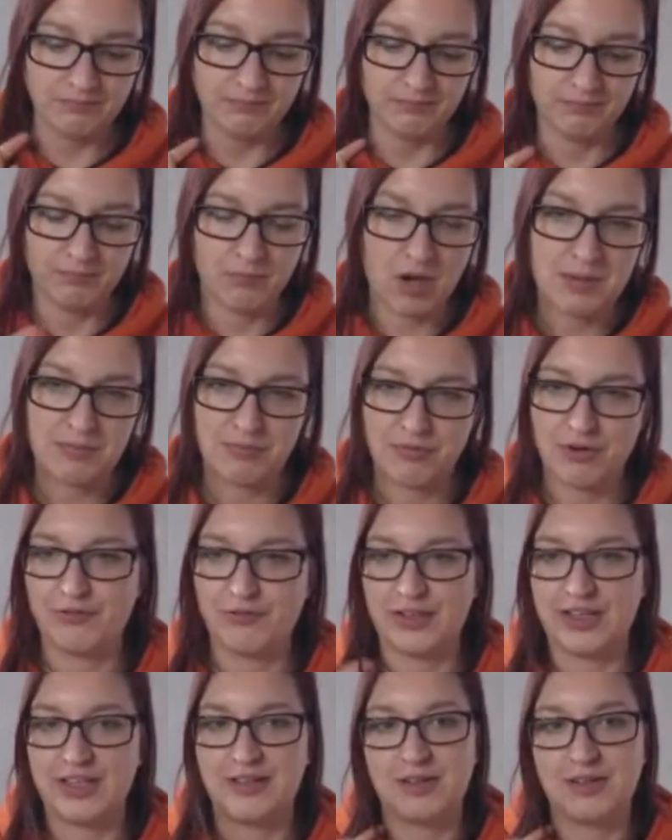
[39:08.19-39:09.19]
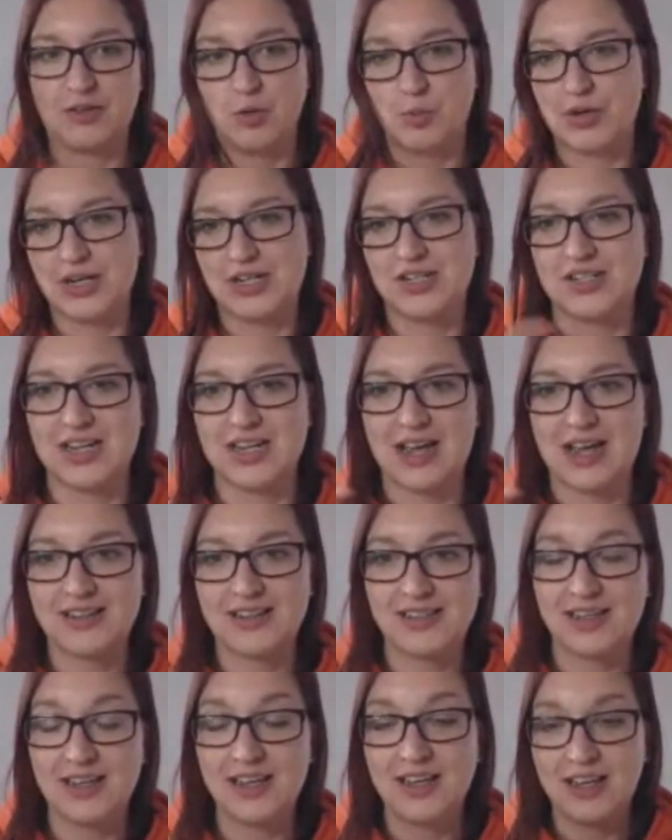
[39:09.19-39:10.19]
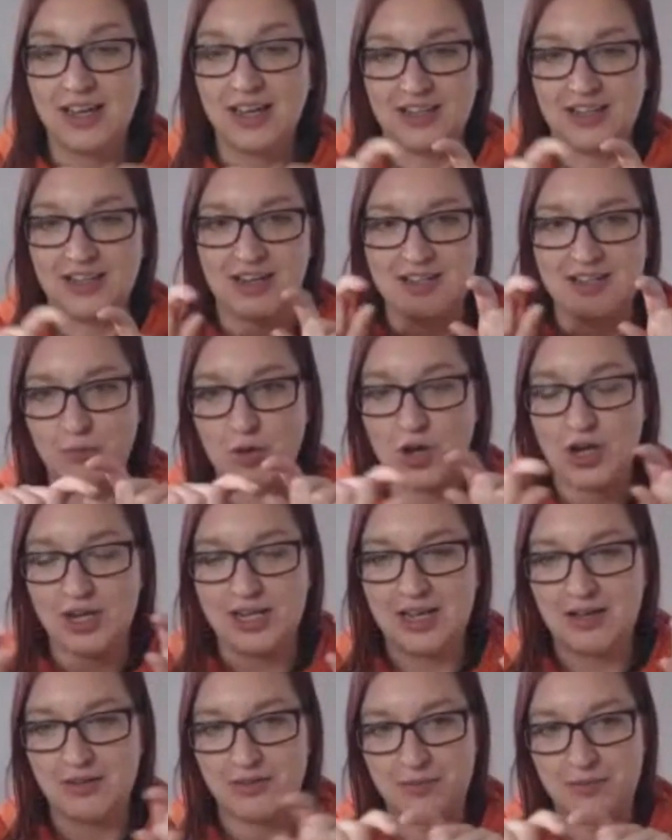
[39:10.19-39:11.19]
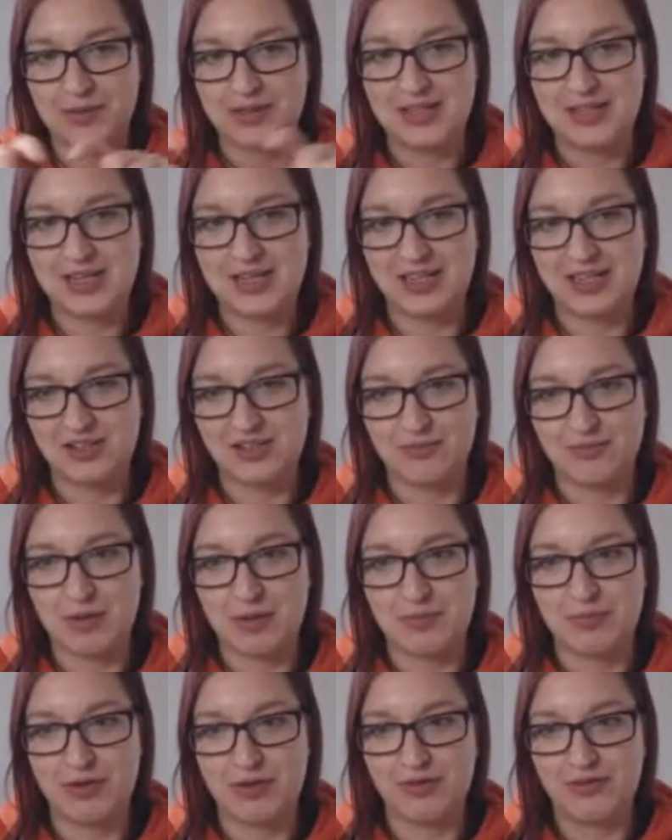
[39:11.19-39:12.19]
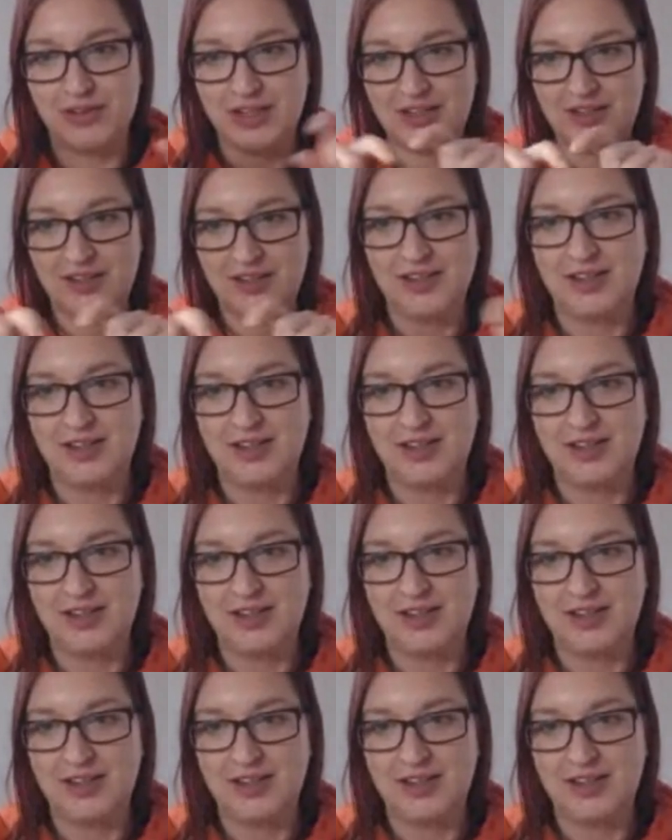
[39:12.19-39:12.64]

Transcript: my profit, corporation tax, and then I work out the percentage of my profit,